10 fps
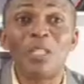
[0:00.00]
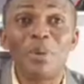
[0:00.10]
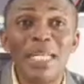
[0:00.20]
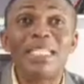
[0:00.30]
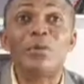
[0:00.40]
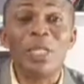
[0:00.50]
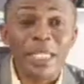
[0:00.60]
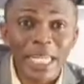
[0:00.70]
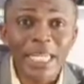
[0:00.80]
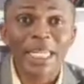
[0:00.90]
husband is
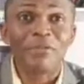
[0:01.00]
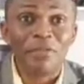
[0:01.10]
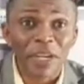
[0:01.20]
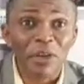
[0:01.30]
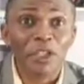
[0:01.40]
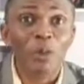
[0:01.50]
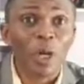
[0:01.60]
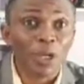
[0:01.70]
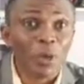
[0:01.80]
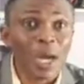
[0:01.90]
within the fellowship
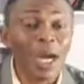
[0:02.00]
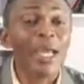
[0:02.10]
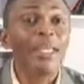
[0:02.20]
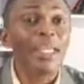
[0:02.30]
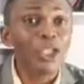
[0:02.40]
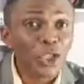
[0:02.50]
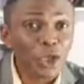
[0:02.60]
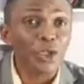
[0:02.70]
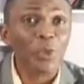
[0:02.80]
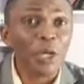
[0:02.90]
where you are, the
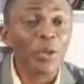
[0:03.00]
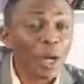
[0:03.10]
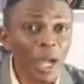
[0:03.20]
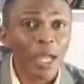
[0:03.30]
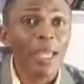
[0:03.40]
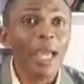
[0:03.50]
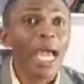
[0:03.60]
church where you are,